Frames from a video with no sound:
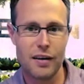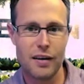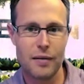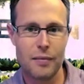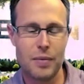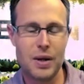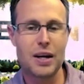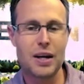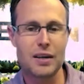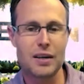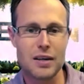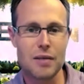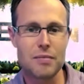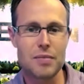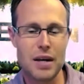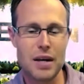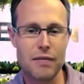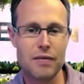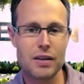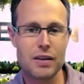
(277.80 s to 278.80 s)
because I'm
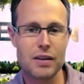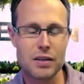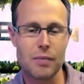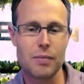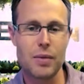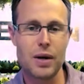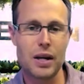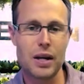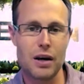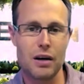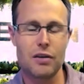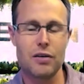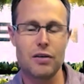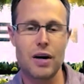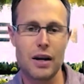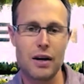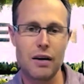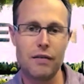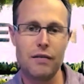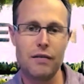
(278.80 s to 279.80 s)
giving somebody a
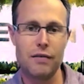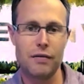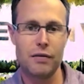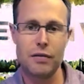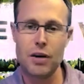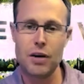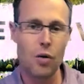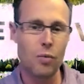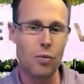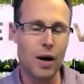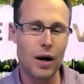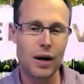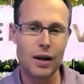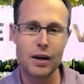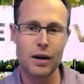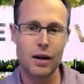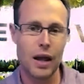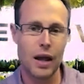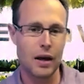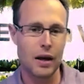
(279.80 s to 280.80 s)
creative no money
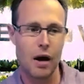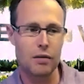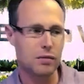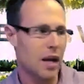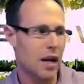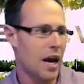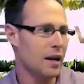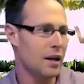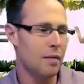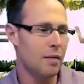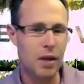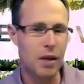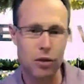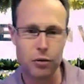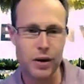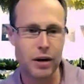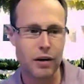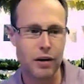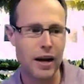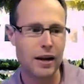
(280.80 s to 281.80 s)
like I'll hey give me
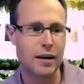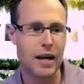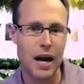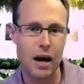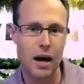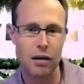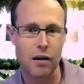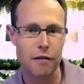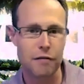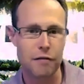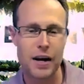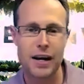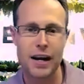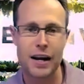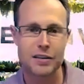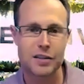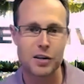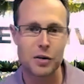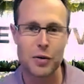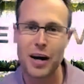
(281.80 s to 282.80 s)
3 grand down I'll
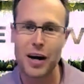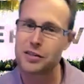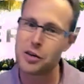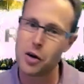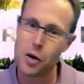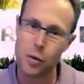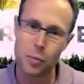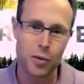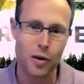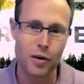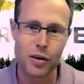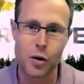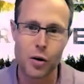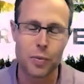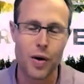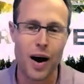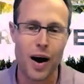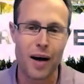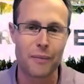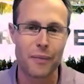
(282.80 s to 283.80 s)
finance the rest no pr- no
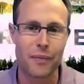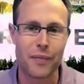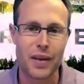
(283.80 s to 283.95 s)
problem.